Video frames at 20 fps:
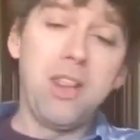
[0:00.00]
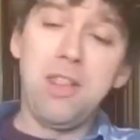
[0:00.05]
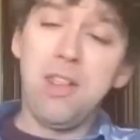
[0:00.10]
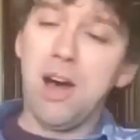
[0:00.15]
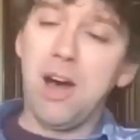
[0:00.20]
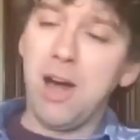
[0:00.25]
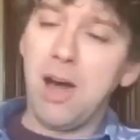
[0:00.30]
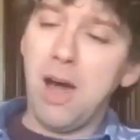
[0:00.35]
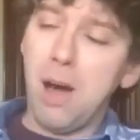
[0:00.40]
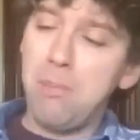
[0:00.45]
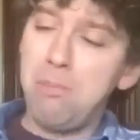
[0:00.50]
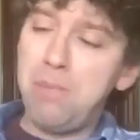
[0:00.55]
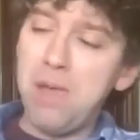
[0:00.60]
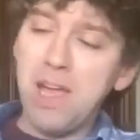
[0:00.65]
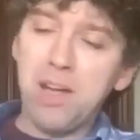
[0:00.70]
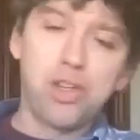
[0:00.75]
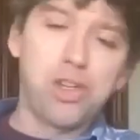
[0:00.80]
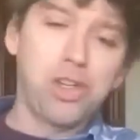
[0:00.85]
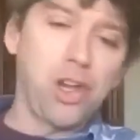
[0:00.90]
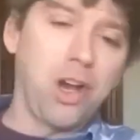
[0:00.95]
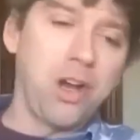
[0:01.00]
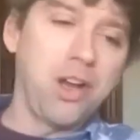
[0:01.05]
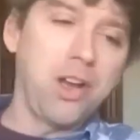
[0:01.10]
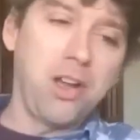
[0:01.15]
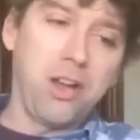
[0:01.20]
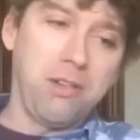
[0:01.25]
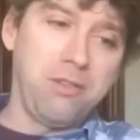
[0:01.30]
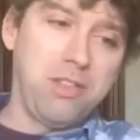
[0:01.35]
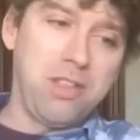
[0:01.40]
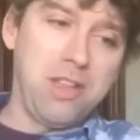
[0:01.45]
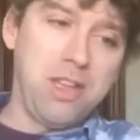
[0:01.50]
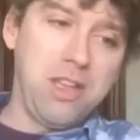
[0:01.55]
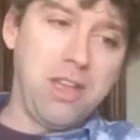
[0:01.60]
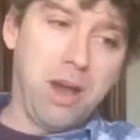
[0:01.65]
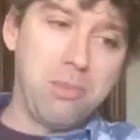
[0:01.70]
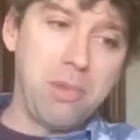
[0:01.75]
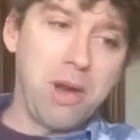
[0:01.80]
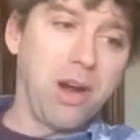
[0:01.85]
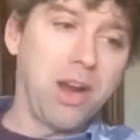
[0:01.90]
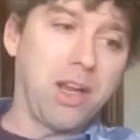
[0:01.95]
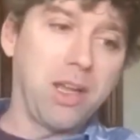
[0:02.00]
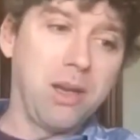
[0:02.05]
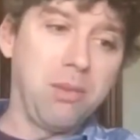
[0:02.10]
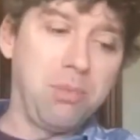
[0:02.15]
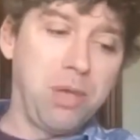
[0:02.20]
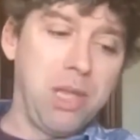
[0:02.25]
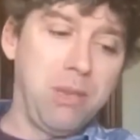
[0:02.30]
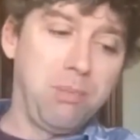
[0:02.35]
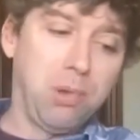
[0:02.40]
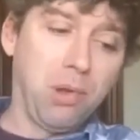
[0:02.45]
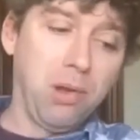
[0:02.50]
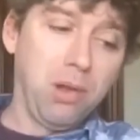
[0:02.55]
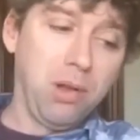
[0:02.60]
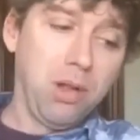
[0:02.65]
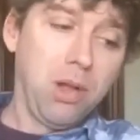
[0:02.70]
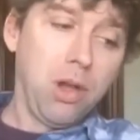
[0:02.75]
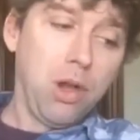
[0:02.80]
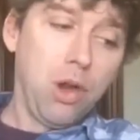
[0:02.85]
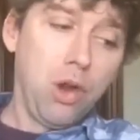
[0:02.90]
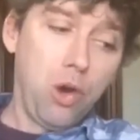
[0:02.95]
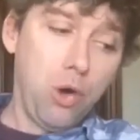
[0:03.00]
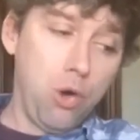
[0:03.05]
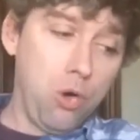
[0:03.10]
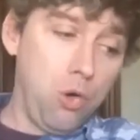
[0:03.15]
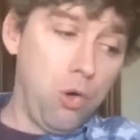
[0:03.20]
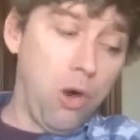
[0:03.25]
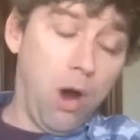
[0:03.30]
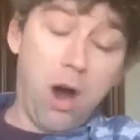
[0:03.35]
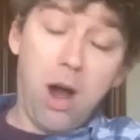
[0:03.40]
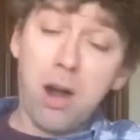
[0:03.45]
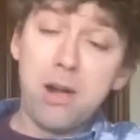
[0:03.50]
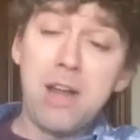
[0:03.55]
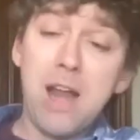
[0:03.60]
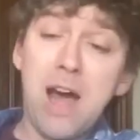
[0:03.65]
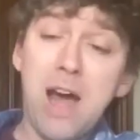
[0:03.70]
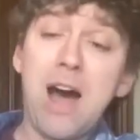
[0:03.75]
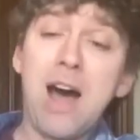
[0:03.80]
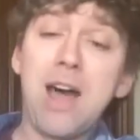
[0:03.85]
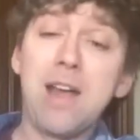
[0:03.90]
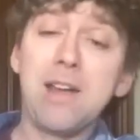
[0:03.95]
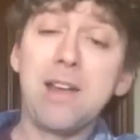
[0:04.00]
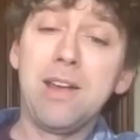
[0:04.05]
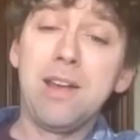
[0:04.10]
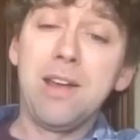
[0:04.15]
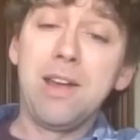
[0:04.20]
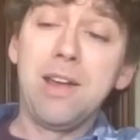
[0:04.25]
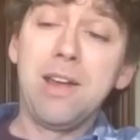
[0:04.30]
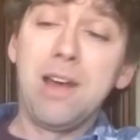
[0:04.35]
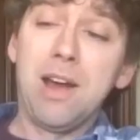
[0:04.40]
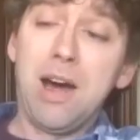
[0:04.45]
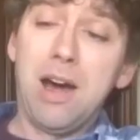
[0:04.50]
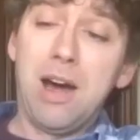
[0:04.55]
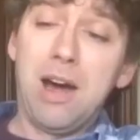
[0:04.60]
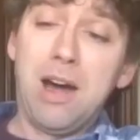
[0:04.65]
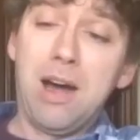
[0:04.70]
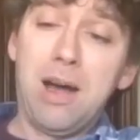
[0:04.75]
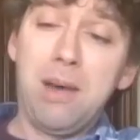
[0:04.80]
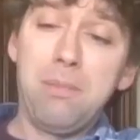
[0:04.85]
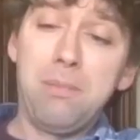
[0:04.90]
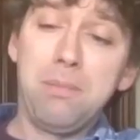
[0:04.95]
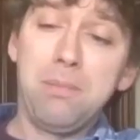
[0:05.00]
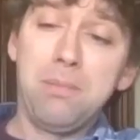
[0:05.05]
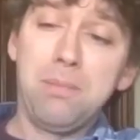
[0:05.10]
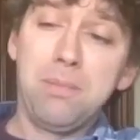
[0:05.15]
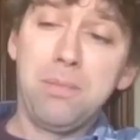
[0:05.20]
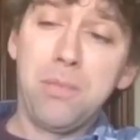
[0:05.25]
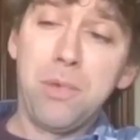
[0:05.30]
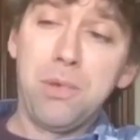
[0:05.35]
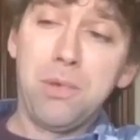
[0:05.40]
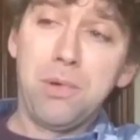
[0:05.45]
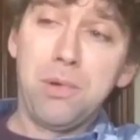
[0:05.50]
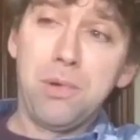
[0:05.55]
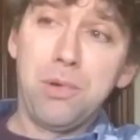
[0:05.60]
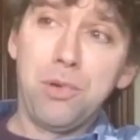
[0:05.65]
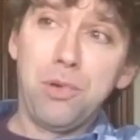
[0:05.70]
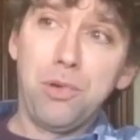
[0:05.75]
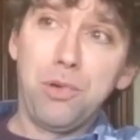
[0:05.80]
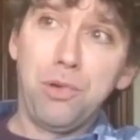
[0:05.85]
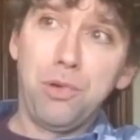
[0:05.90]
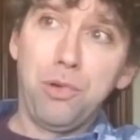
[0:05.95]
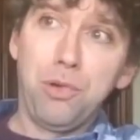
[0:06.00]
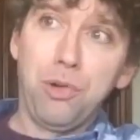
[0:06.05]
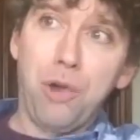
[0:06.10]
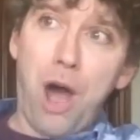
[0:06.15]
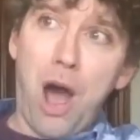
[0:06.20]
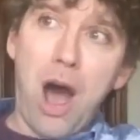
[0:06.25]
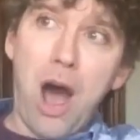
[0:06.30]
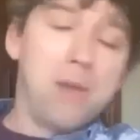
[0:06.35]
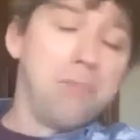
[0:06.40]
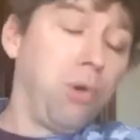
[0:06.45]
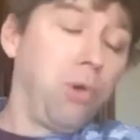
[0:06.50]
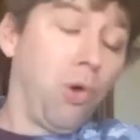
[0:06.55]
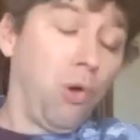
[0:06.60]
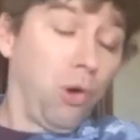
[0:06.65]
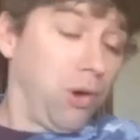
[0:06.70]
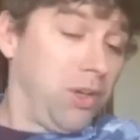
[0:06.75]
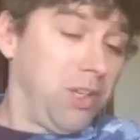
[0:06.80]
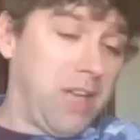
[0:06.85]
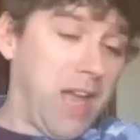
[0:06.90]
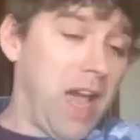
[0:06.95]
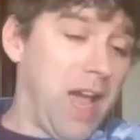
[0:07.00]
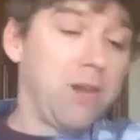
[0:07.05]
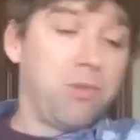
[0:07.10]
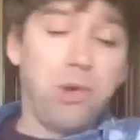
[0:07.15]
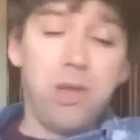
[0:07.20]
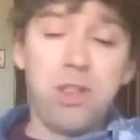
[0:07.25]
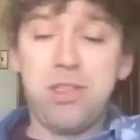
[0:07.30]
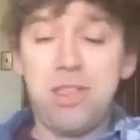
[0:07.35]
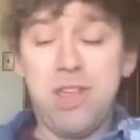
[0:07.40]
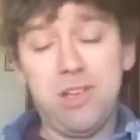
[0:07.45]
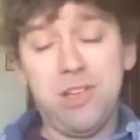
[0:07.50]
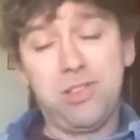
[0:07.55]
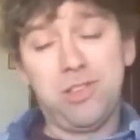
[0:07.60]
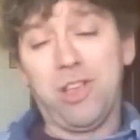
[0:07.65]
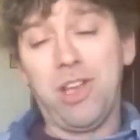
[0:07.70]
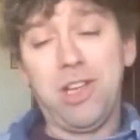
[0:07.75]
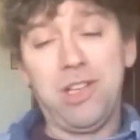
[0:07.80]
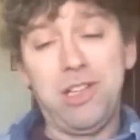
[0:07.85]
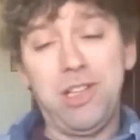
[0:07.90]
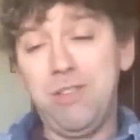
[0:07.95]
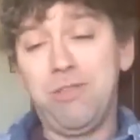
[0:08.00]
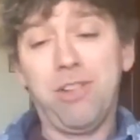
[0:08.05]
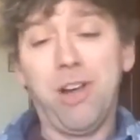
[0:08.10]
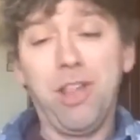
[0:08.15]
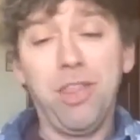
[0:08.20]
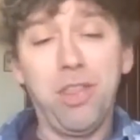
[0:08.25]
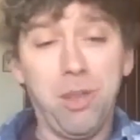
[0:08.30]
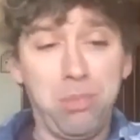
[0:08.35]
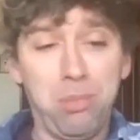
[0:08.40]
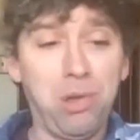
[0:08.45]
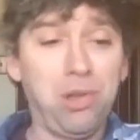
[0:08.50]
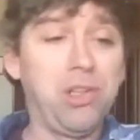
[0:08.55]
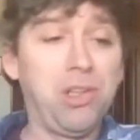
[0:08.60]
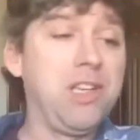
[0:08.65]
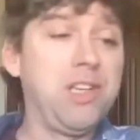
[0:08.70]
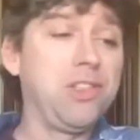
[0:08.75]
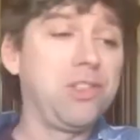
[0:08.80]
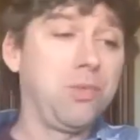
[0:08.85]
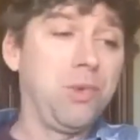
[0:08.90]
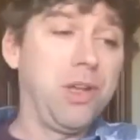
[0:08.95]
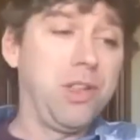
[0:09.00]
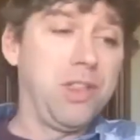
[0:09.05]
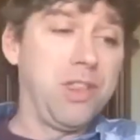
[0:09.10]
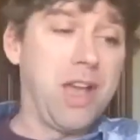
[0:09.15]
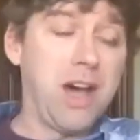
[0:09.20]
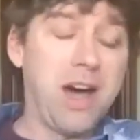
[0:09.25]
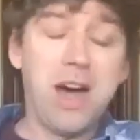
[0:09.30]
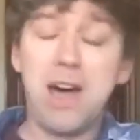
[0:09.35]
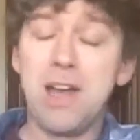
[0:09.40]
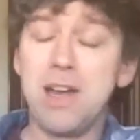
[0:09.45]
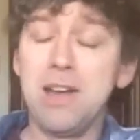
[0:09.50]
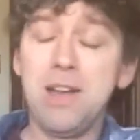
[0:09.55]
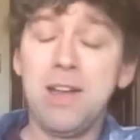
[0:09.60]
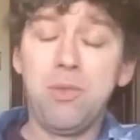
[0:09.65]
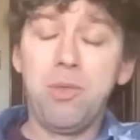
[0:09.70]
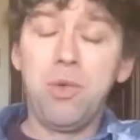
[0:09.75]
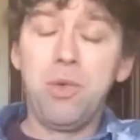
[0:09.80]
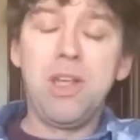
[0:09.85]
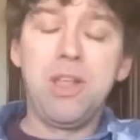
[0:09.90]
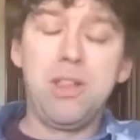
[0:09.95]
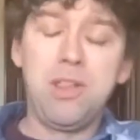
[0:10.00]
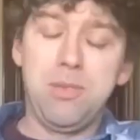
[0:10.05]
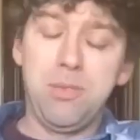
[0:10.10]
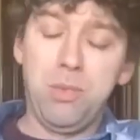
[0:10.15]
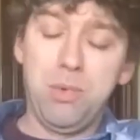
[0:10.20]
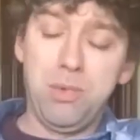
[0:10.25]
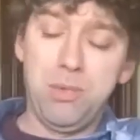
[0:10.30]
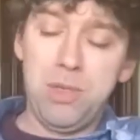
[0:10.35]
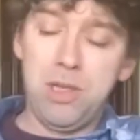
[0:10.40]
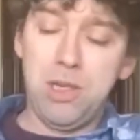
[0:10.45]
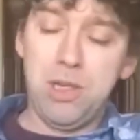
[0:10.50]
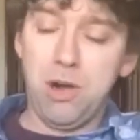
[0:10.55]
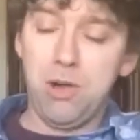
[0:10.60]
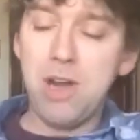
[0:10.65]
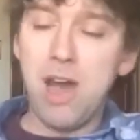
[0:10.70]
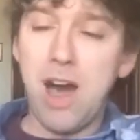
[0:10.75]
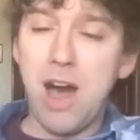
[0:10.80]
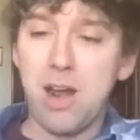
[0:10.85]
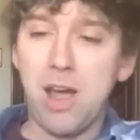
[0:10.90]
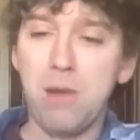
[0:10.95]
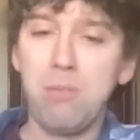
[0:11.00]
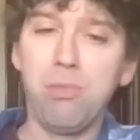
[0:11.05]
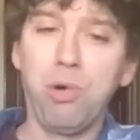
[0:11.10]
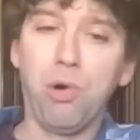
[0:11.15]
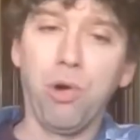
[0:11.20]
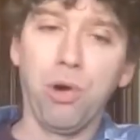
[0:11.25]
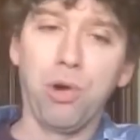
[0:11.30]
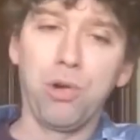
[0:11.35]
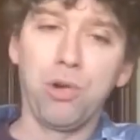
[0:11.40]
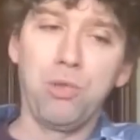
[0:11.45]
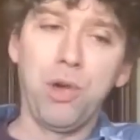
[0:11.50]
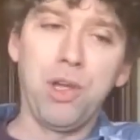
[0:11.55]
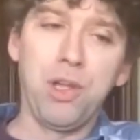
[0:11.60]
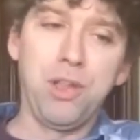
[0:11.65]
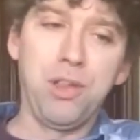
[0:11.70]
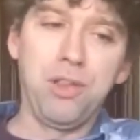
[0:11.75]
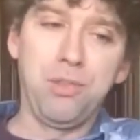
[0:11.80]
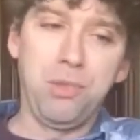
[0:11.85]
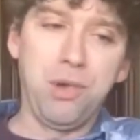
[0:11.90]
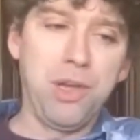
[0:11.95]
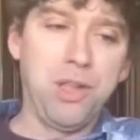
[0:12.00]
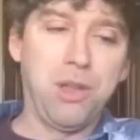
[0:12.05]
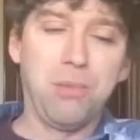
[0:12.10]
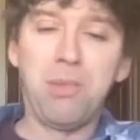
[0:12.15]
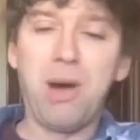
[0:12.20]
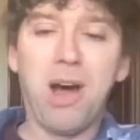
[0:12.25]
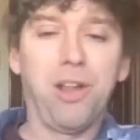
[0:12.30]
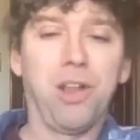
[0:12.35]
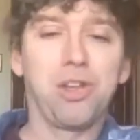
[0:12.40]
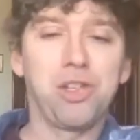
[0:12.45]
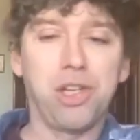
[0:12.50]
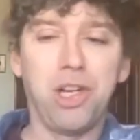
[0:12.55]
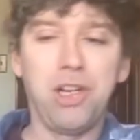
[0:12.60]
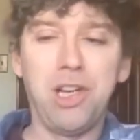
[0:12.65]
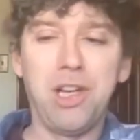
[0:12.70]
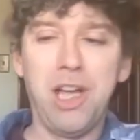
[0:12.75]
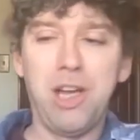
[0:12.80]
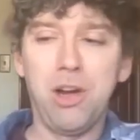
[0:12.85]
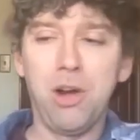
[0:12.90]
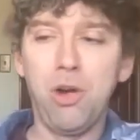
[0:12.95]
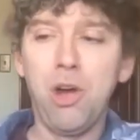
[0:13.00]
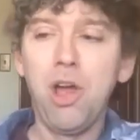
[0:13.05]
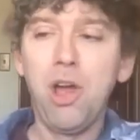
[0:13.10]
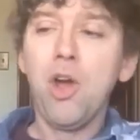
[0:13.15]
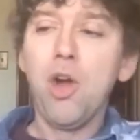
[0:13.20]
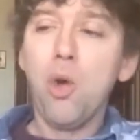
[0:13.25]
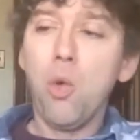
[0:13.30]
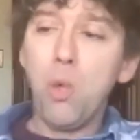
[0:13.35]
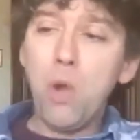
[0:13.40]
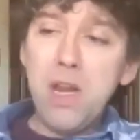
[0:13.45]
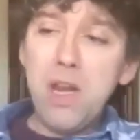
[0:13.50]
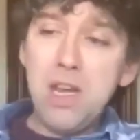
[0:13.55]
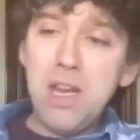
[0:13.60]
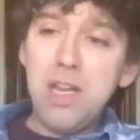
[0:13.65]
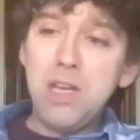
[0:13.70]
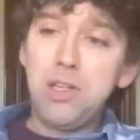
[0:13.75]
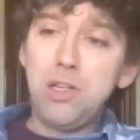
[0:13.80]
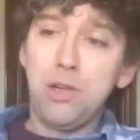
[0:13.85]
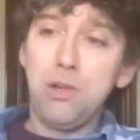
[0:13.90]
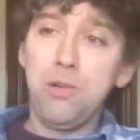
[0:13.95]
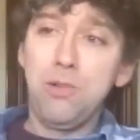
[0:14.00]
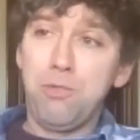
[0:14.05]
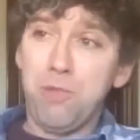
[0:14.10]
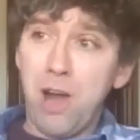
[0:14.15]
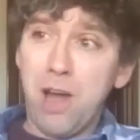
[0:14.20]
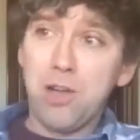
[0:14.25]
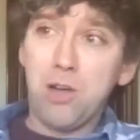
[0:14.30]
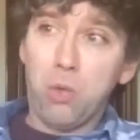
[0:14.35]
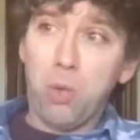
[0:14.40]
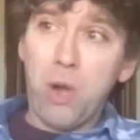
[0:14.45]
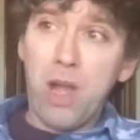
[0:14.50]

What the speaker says: a big chunk of the American people who are not on board yet with things like defund the police, not on board with abolishing NATO. We need to find a